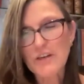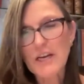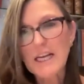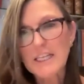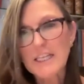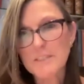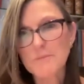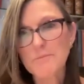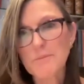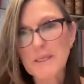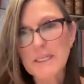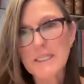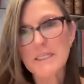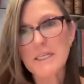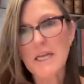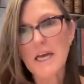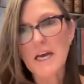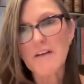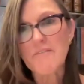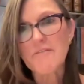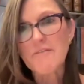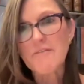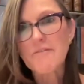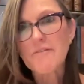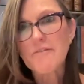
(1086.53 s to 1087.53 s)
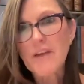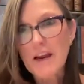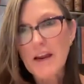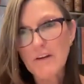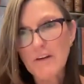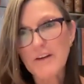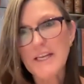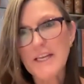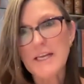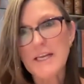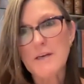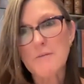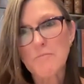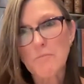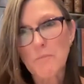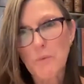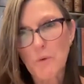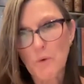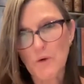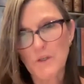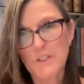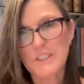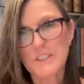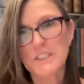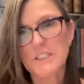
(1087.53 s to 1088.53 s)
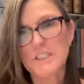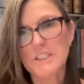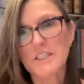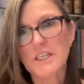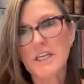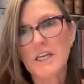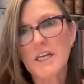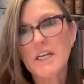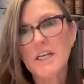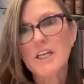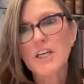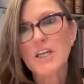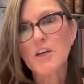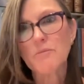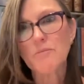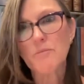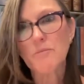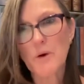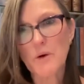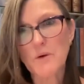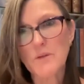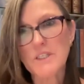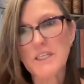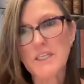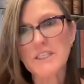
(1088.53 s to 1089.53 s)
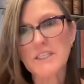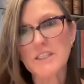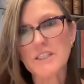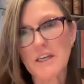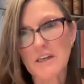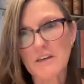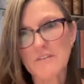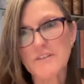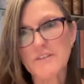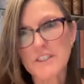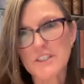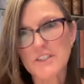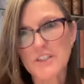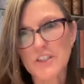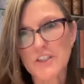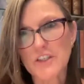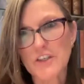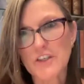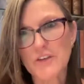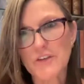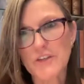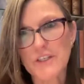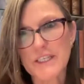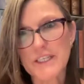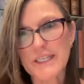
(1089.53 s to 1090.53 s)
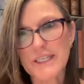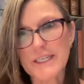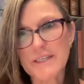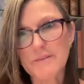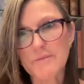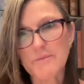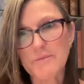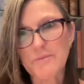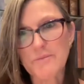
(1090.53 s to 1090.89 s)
has been a very important component of the security.